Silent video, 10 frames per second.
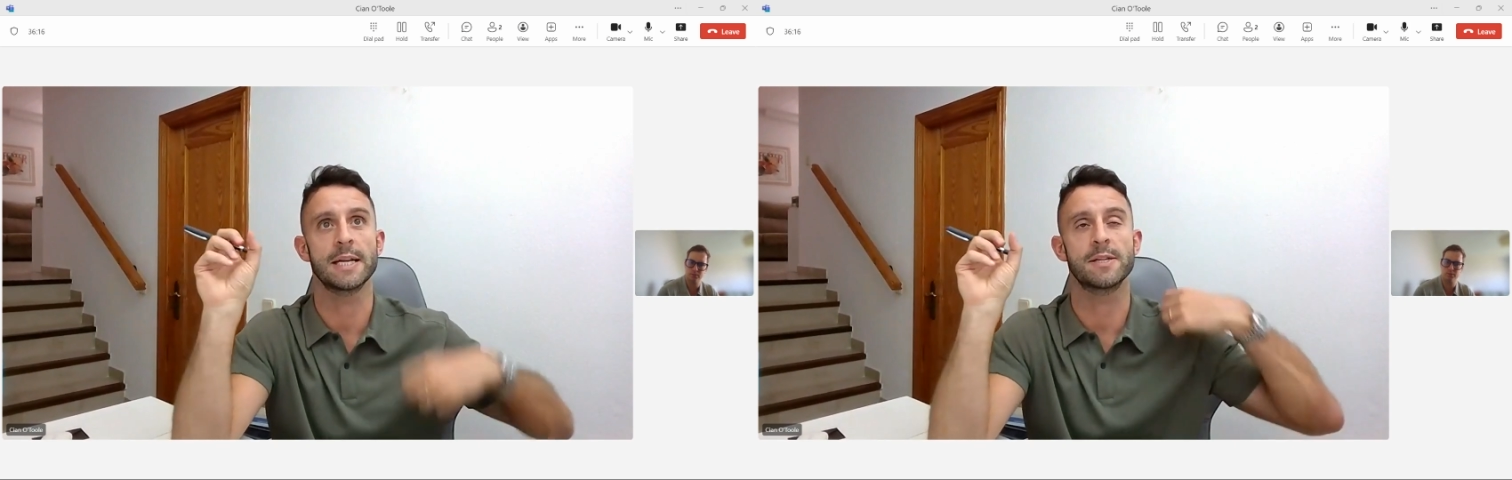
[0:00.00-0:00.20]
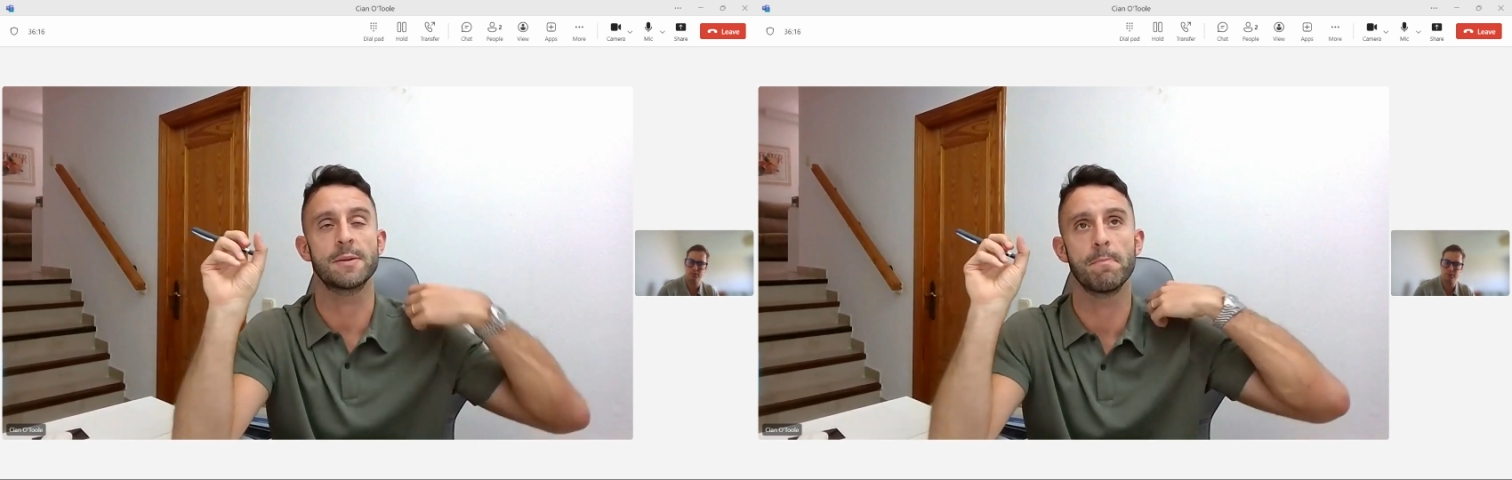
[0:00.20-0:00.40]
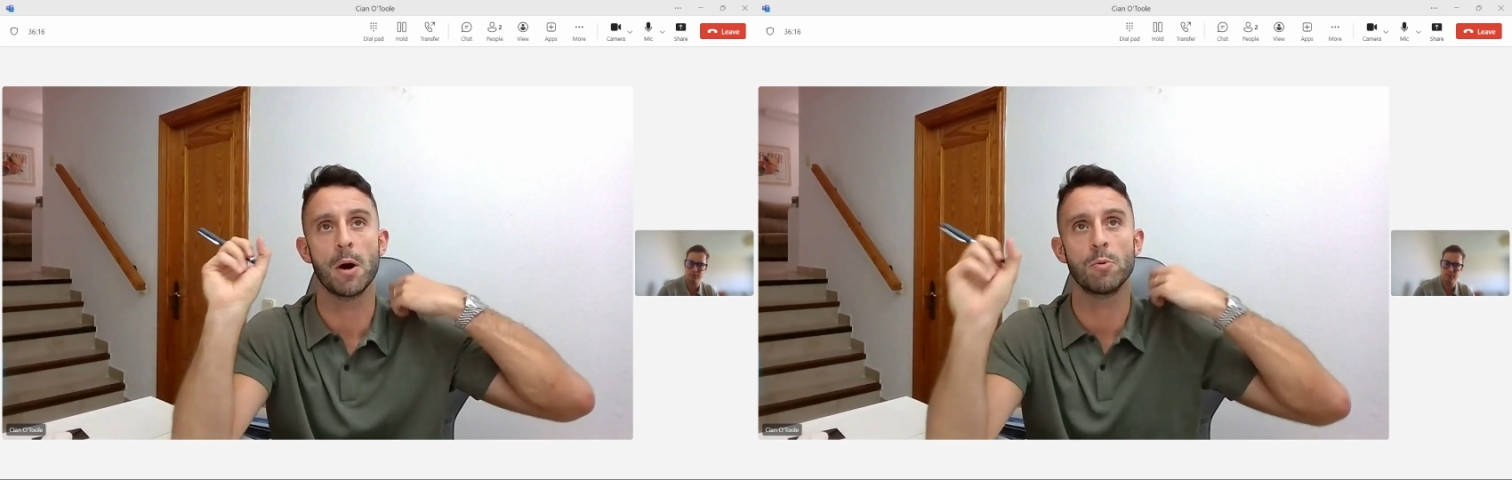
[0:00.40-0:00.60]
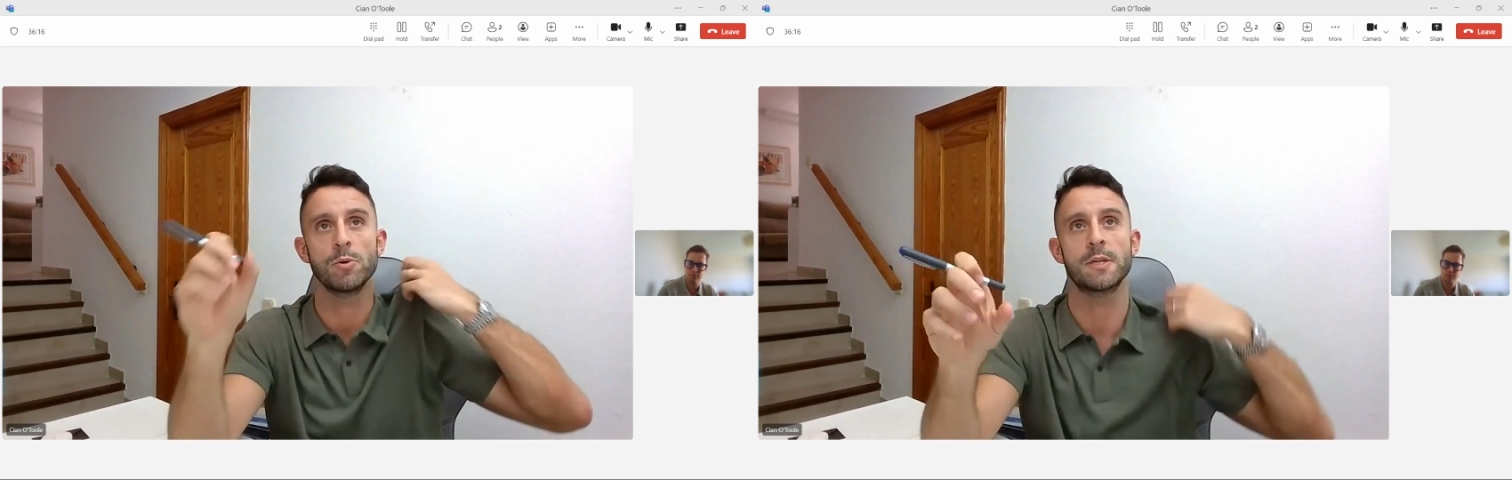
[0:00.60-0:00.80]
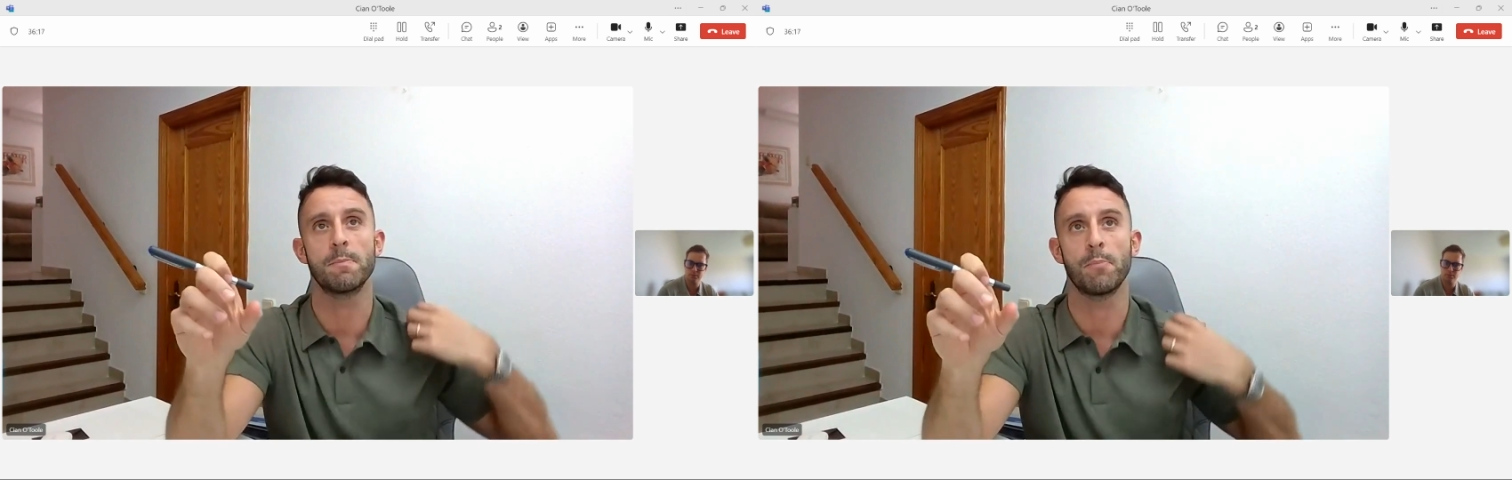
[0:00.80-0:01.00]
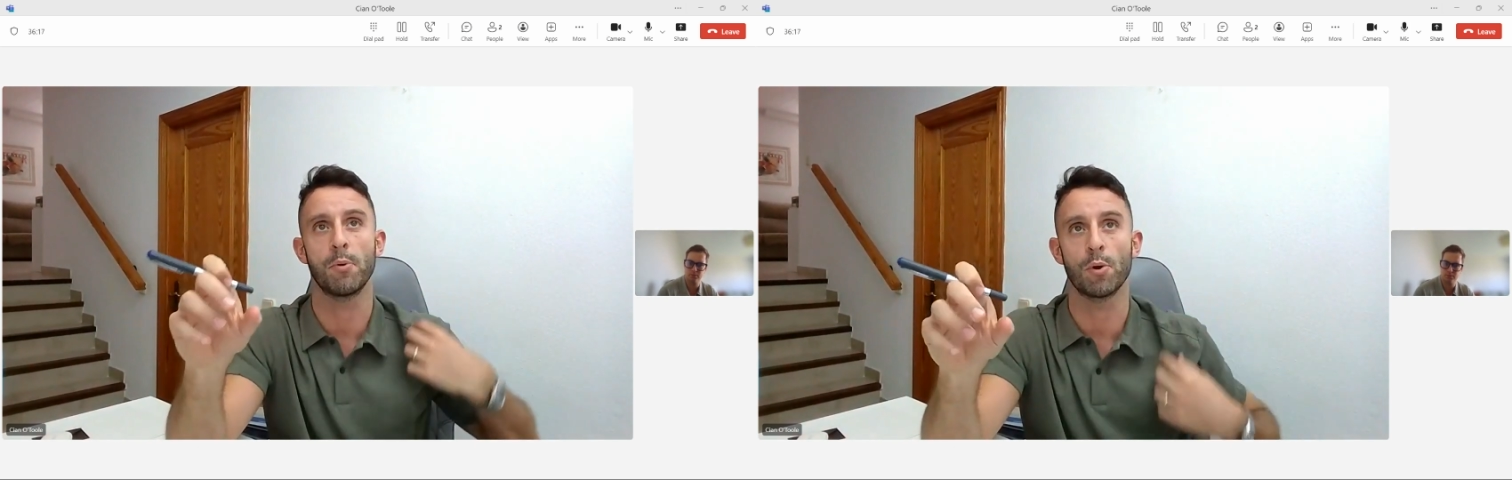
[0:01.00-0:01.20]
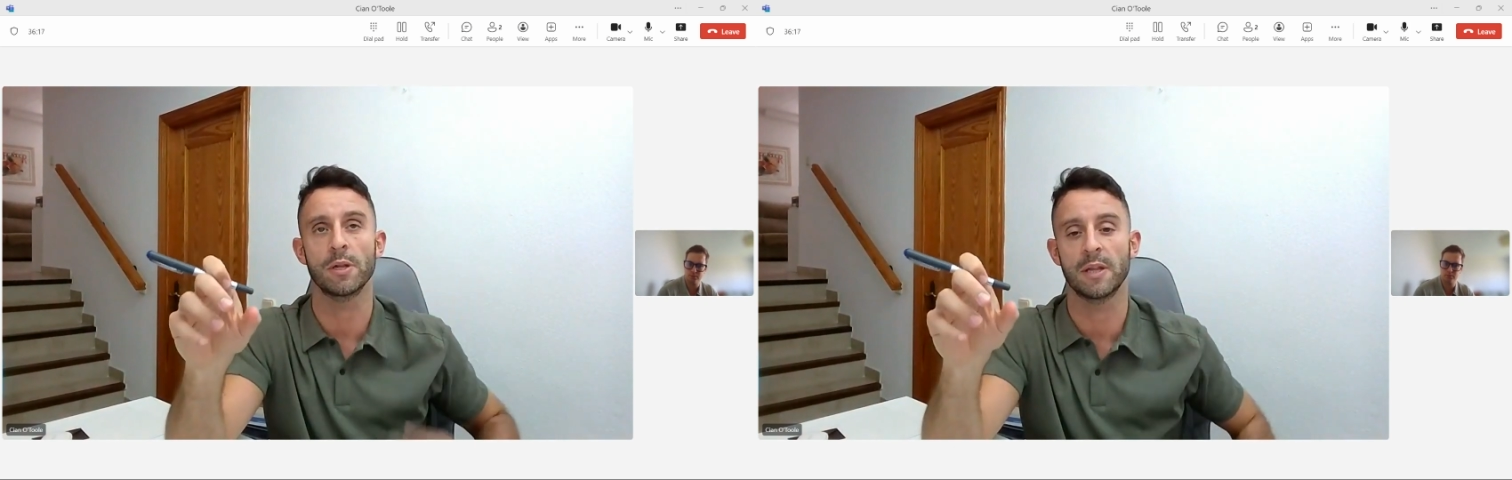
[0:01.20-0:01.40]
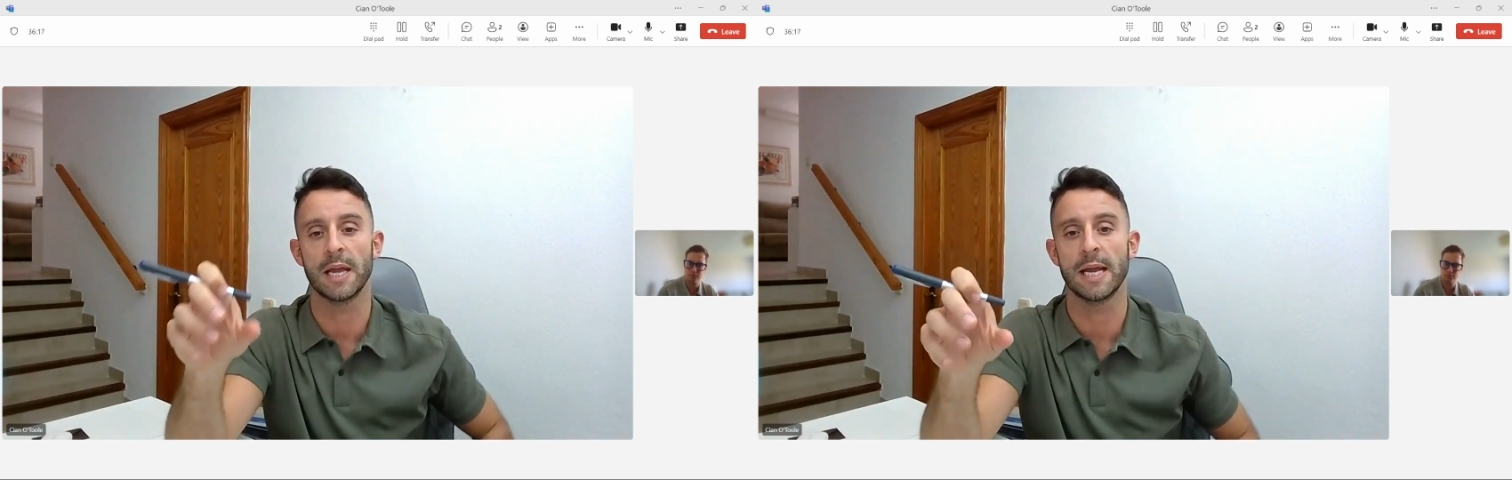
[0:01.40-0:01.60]
and it's the most
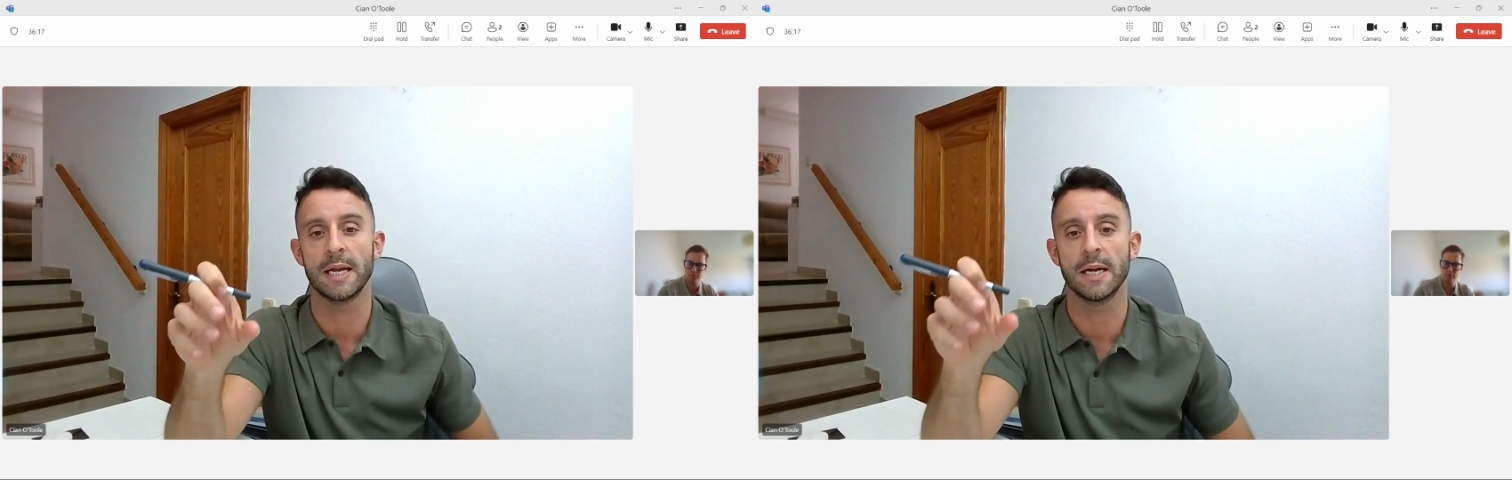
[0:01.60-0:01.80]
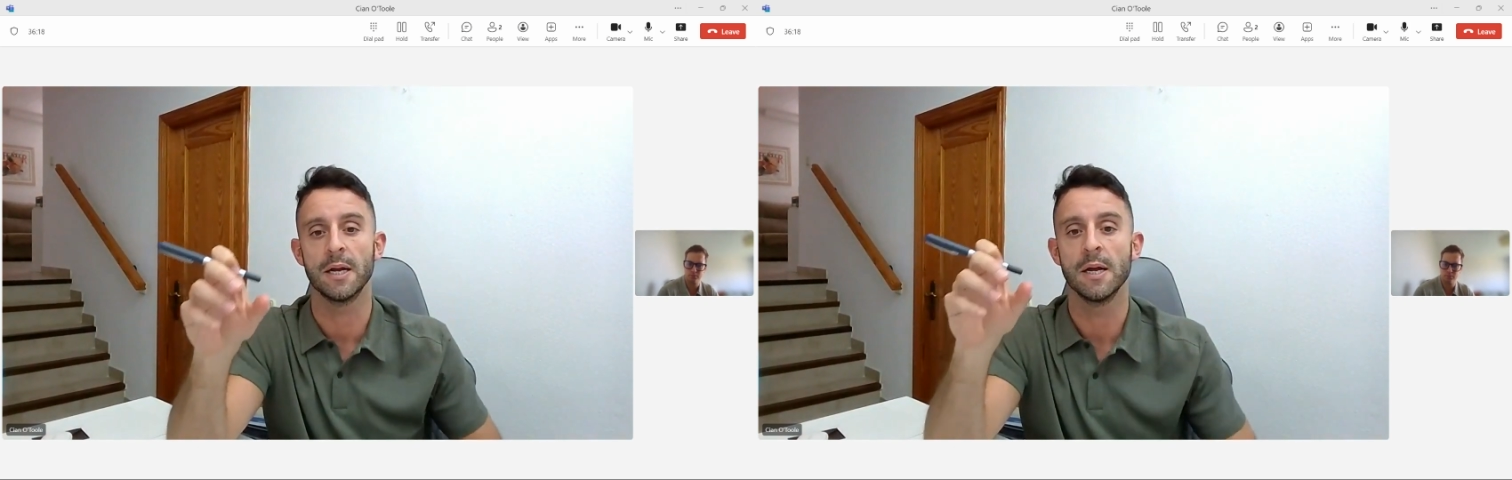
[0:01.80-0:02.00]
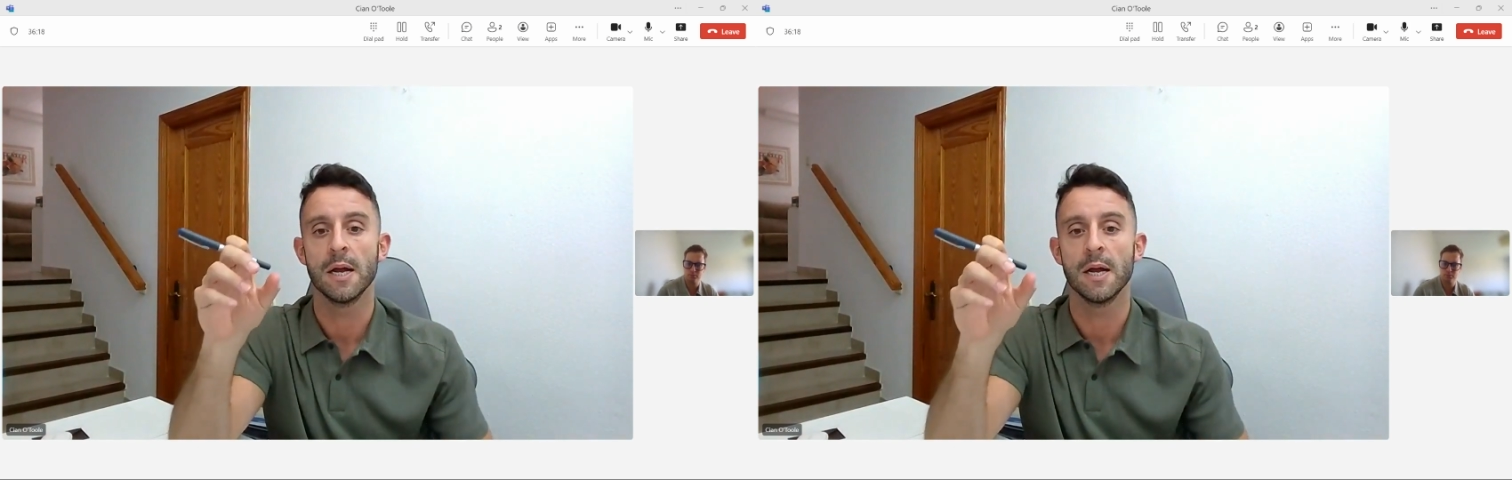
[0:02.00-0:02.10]
important thing